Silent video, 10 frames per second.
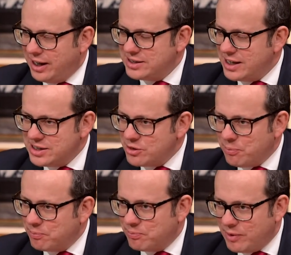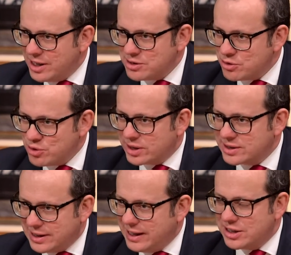Is, is there a, is there a trick
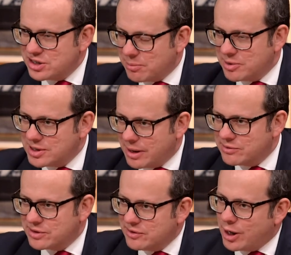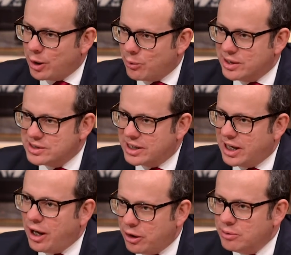to leadership in terms of knowing when to
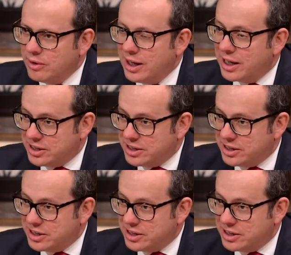go? And